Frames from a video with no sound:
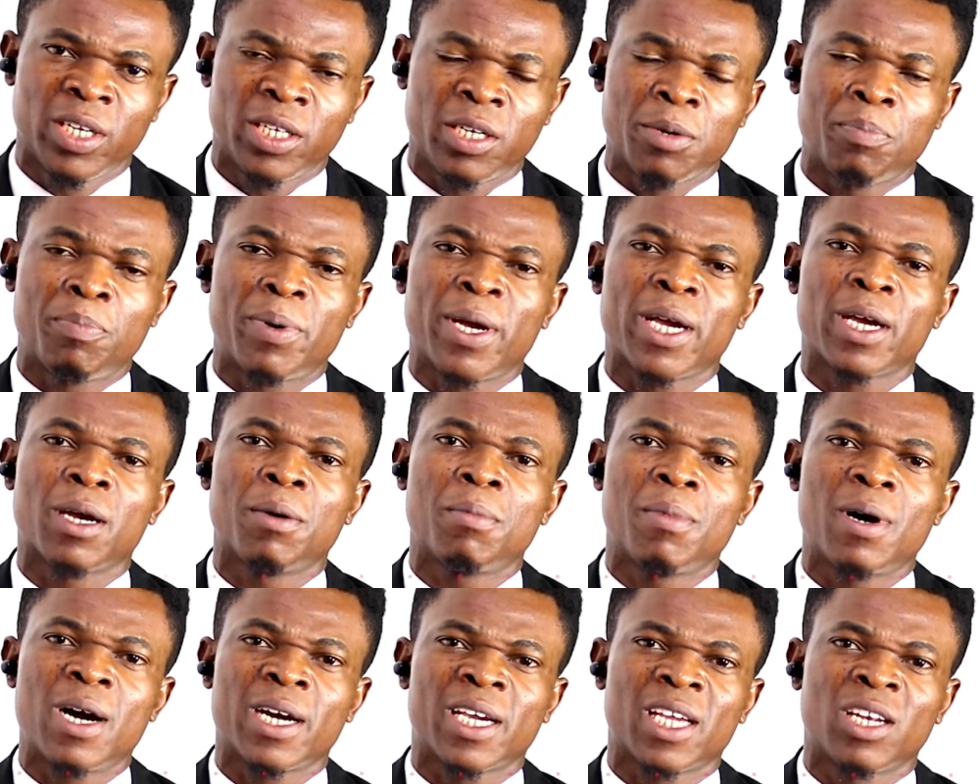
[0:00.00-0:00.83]
The Berger
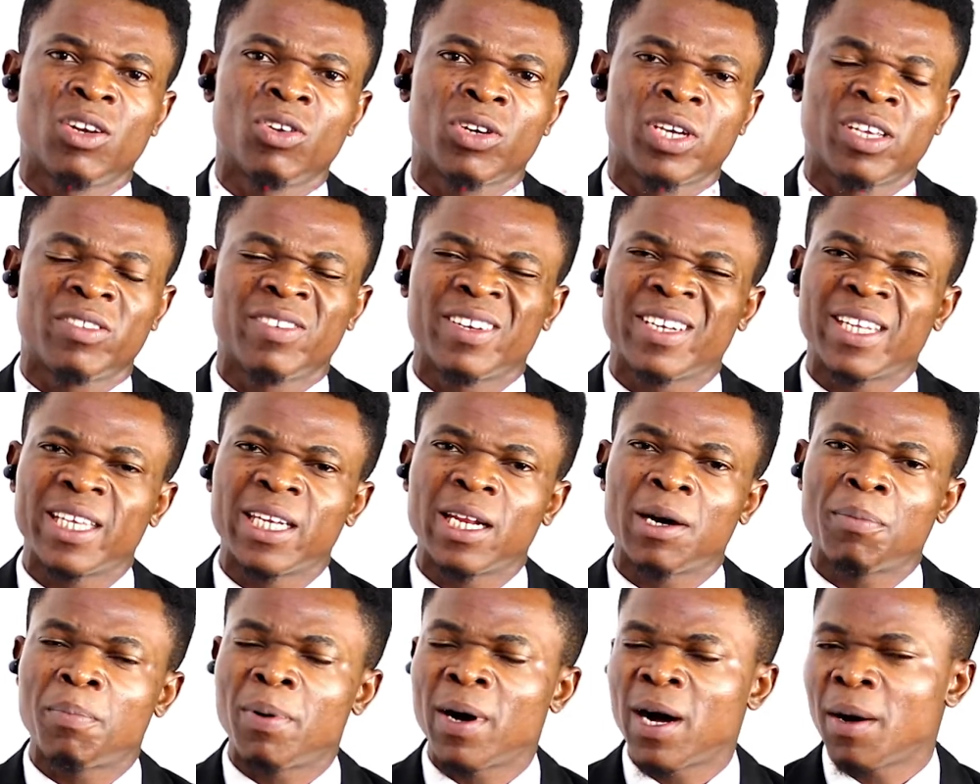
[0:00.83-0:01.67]
Market, located in
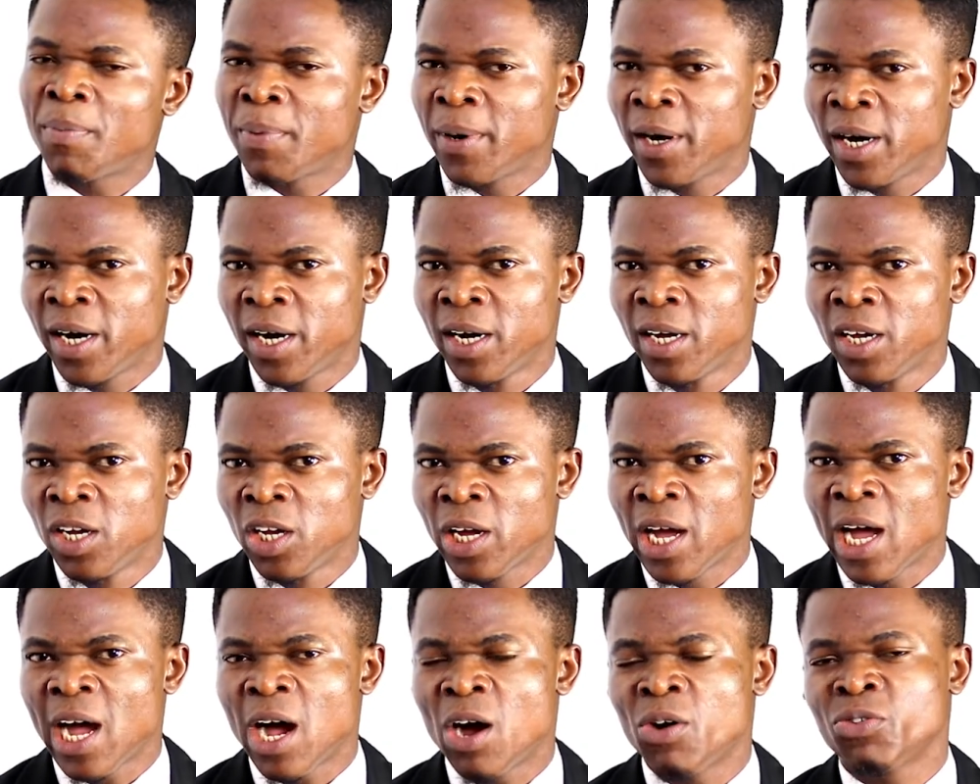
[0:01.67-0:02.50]
Apapa,
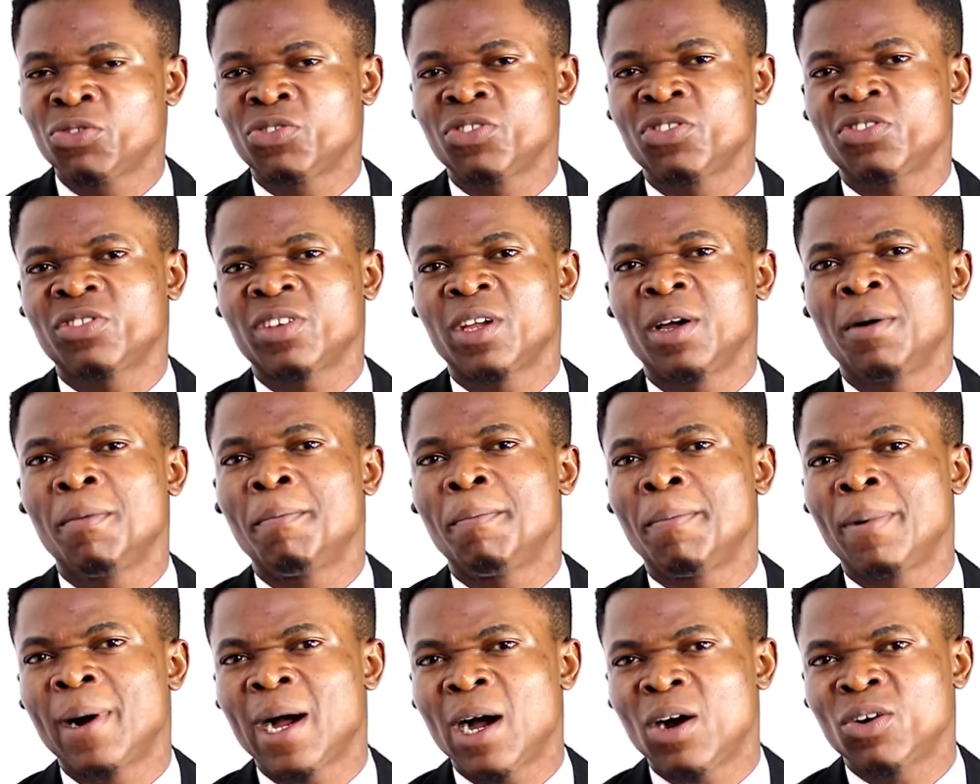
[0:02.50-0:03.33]
houses
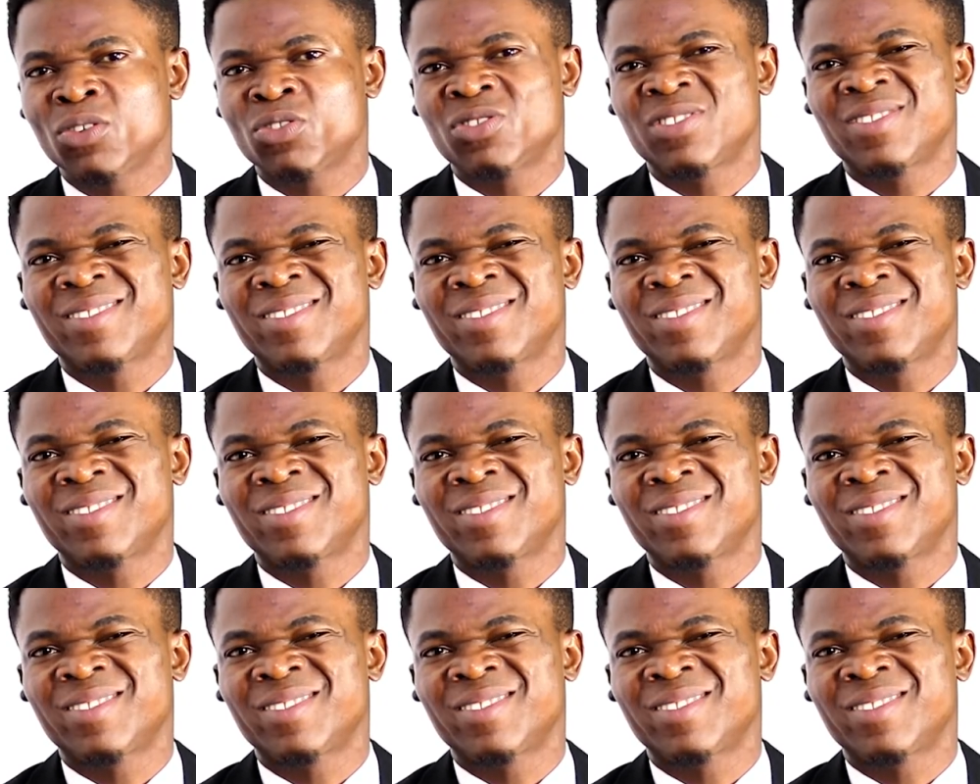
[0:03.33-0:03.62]
about